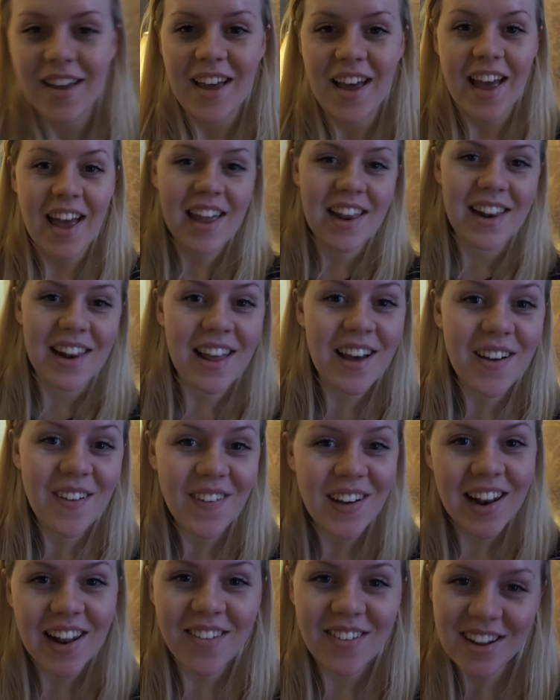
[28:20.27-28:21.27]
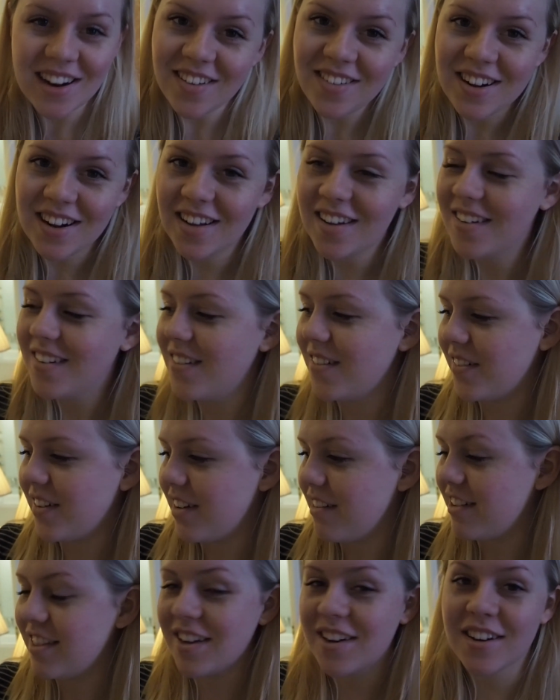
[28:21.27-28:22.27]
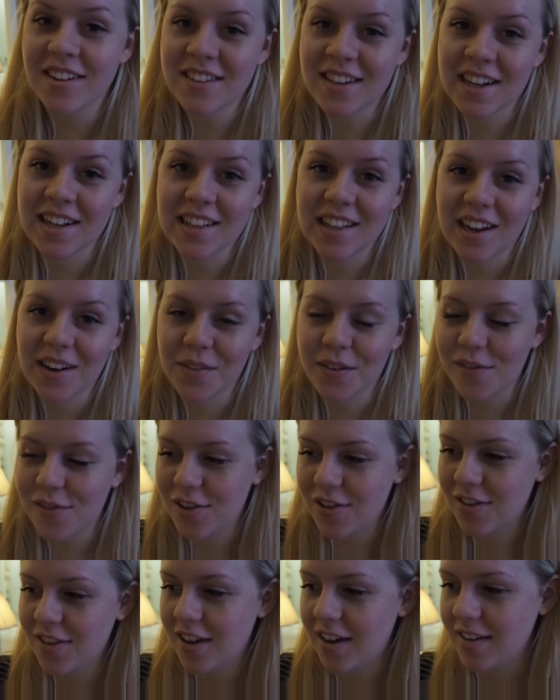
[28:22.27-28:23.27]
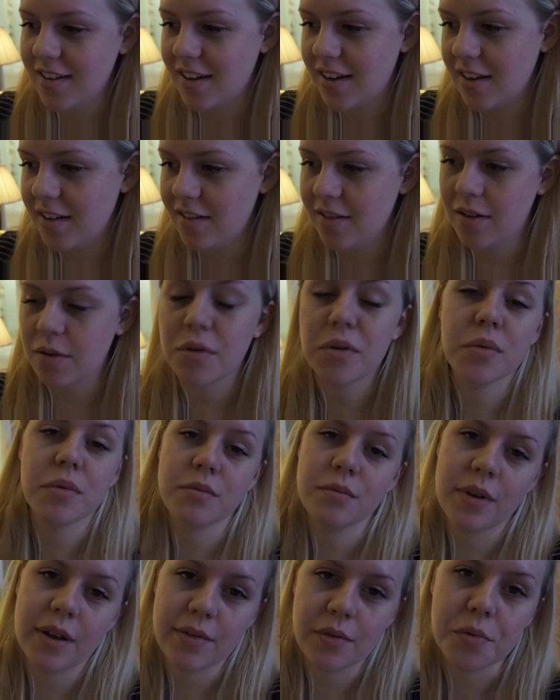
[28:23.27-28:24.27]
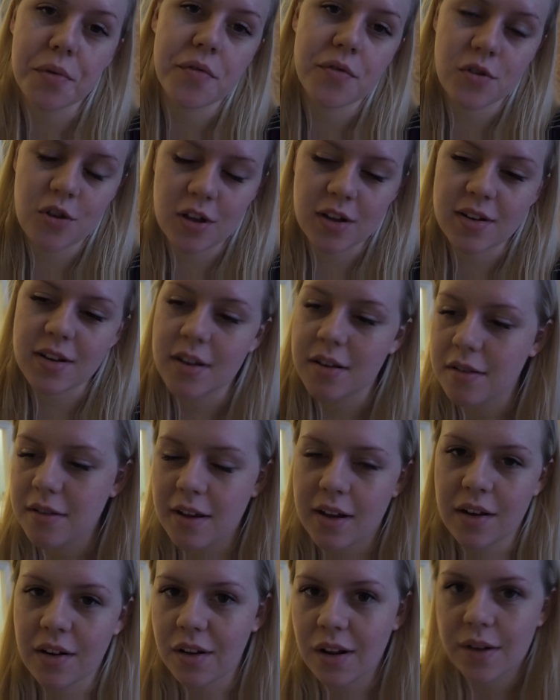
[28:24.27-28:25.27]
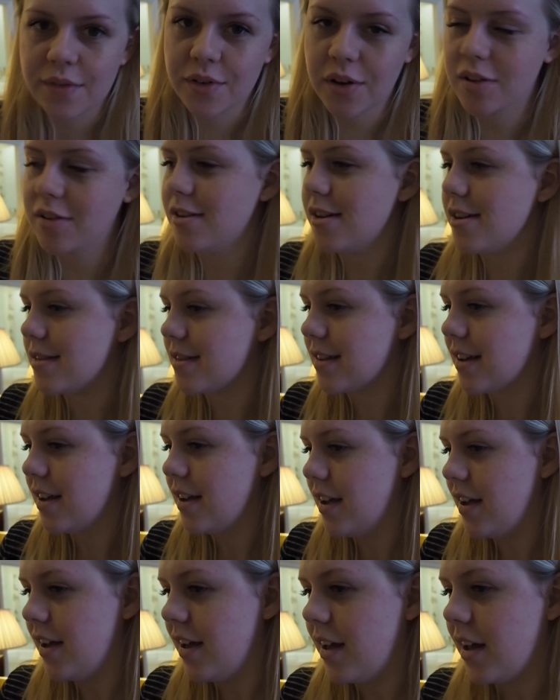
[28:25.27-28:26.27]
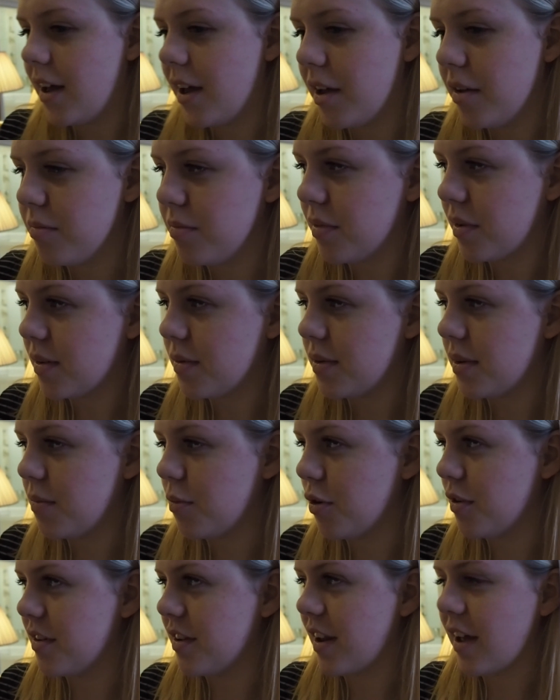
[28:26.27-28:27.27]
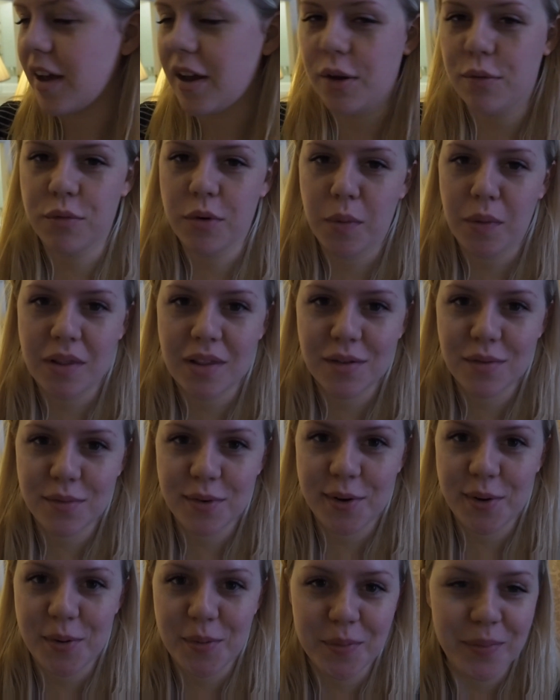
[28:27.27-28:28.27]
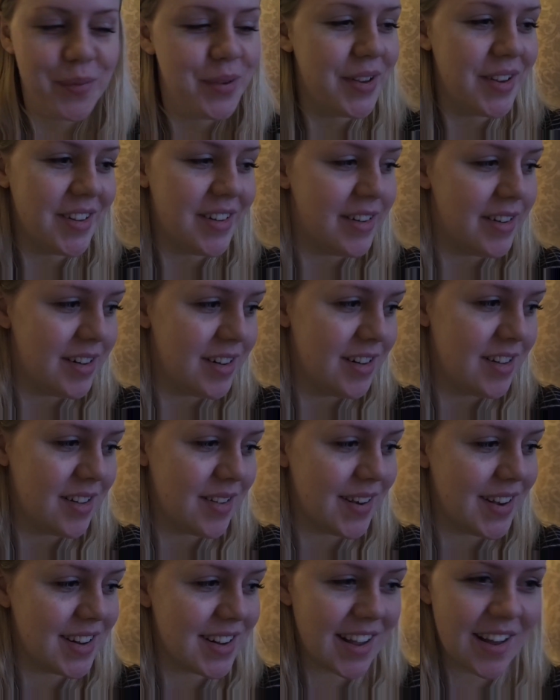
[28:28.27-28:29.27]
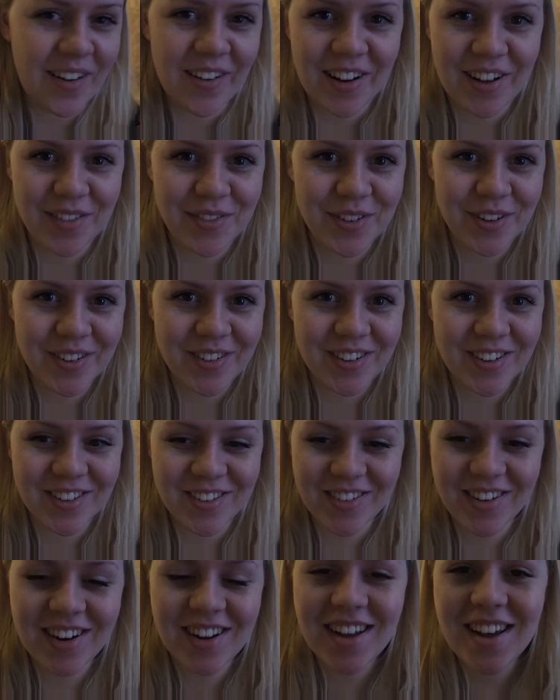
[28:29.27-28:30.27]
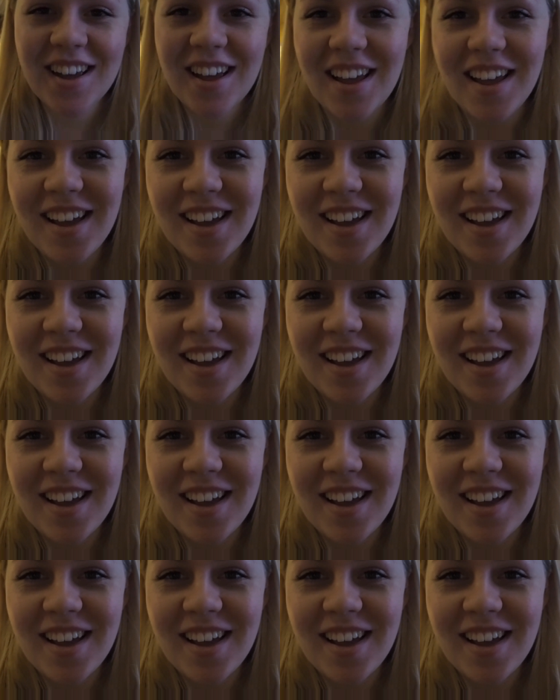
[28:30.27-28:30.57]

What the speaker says: Hello. We're in the hotel now. We've just checked in. Oh, well, we haven't. We've checked in and taken all our photos. Because we didn't want to, like, ruin the room. We had to get all our photos ready.